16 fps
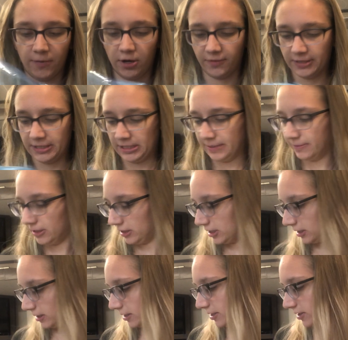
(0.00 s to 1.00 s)
Obviously
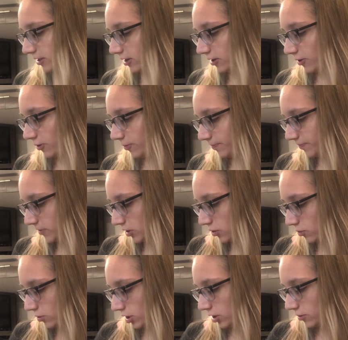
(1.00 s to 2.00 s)
military, so
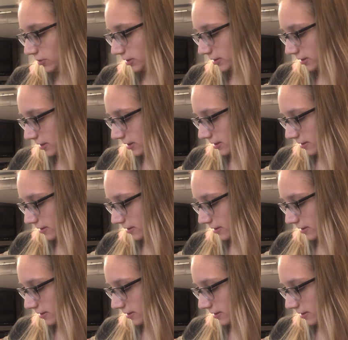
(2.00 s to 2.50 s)
who knows,